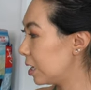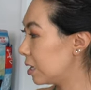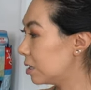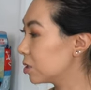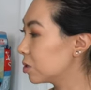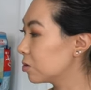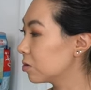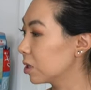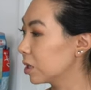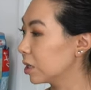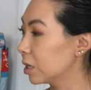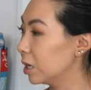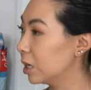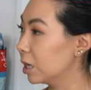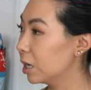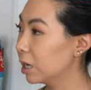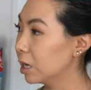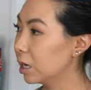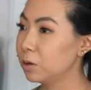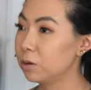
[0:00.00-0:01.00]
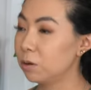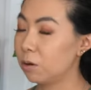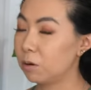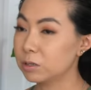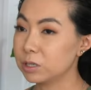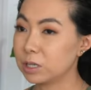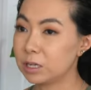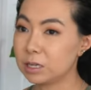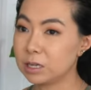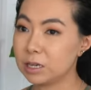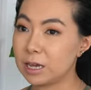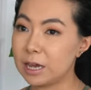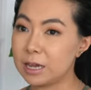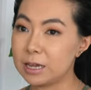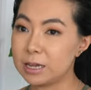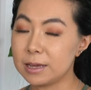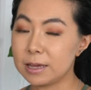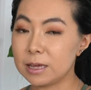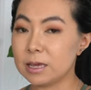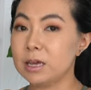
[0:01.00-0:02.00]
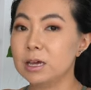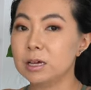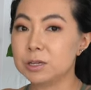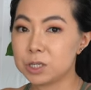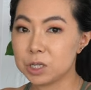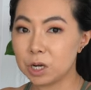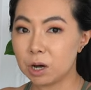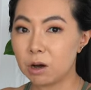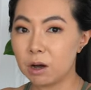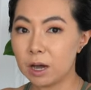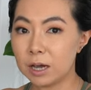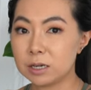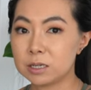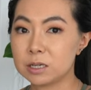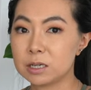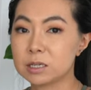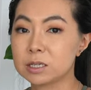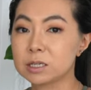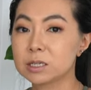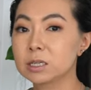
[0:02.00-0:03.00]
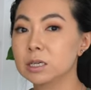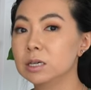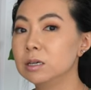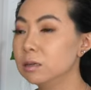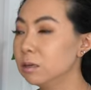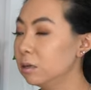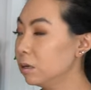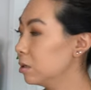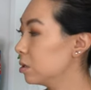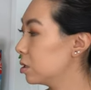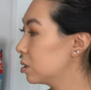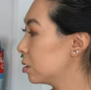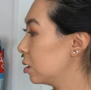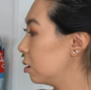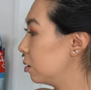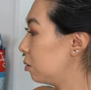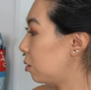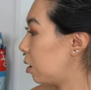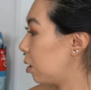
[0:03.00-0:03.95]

and it's really not a airtight seal, so